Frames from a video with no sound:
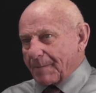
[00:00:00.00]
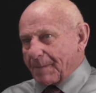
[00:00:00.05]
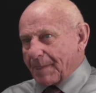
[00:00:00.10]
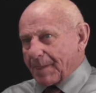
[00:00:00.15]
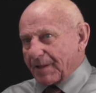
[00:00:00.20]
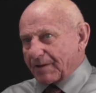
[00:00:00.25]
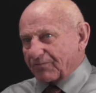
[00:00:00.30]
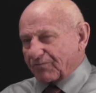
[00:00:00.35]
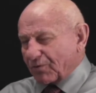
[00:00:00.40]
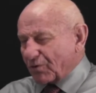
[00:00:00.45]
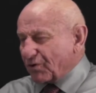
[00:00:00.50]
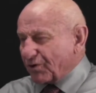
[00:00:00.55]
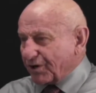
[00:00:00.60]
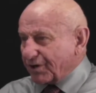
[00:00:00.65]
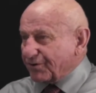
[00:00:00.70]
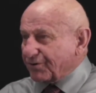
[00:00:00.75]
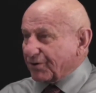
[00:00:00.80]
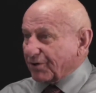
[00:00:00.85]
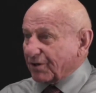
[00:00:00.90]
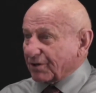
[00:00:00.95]
Freud
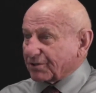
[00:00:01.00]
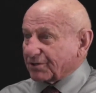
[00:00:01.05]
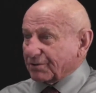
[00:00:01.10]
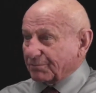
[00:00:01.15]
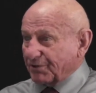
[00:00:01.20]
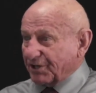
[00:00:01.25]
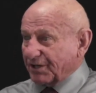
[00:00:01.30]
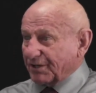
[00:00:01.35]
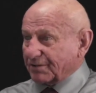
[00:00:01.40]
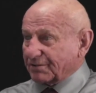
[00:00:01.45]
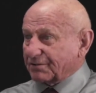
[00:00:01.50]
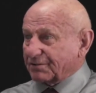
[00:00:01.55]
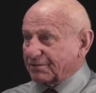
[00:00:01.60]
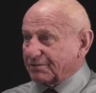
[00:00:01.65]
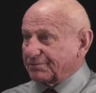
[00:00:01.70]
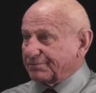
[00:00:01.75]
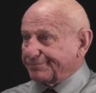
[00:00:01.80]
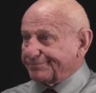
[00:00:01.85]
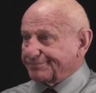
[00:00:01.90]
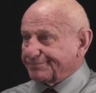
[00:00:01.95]
talked about
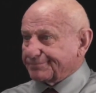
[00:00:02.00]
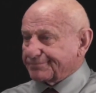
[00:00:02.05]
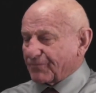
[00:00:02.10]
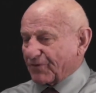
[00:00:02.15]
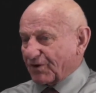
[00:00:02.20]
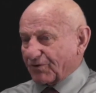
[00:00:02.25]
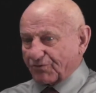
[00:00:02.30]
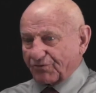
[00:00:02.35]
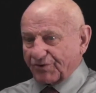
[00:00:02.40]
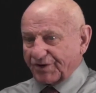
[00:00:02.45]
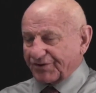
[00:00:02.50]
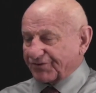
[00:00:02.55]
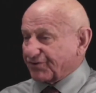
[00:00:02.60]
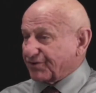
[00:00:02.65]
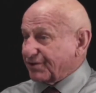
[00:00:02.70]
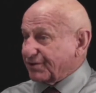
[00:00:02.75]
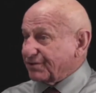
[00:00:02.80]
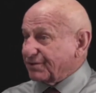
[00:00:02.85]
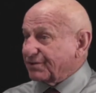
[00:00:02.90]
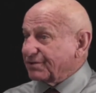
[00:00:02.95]

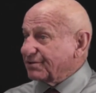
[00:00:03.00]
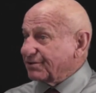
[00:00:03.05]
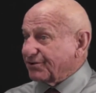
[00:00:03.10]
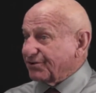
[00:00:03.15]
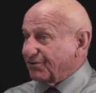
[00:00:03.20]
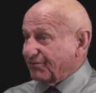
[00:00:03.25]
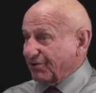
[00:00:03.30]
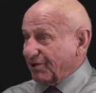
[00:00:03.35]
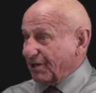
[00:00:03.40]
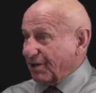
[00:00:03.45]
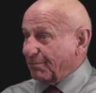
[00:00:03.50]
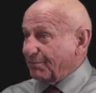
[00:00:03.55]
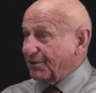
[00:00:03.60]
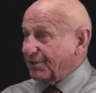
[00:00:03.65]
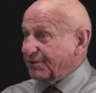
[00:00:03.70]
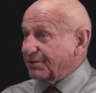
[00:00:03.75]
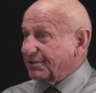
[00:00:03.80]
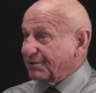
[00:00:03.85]
arrested development.